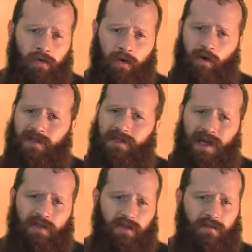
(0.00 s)
though, is
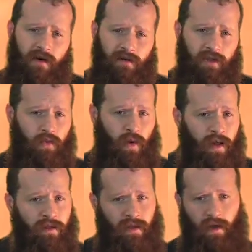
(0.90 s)
not to merely
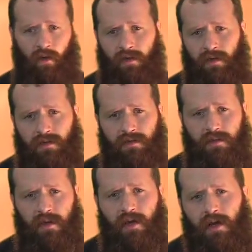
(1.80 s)
dwell in that holiness,
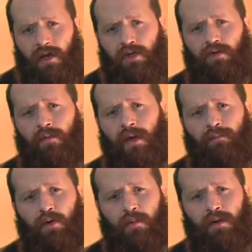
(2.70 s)
to remain
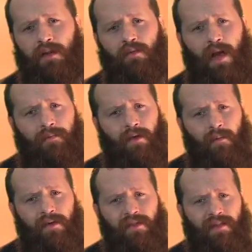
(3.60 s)
permanently wrapped
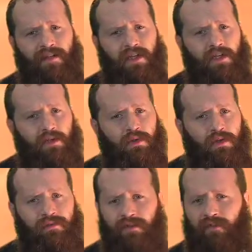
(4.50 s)
up in that cocoon
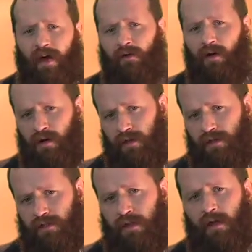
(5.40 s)
of divine
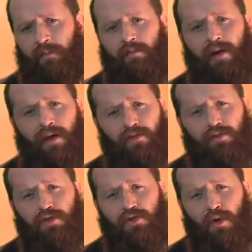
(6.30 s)
radiance, but rather
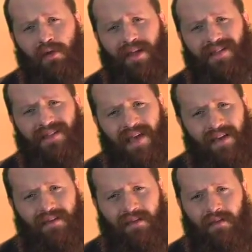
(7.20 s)
to draw that
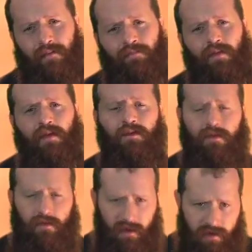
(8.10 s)
sanctity
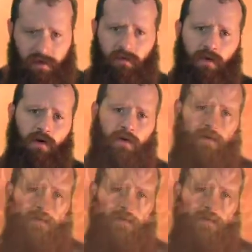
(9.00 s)
into the rest of the world.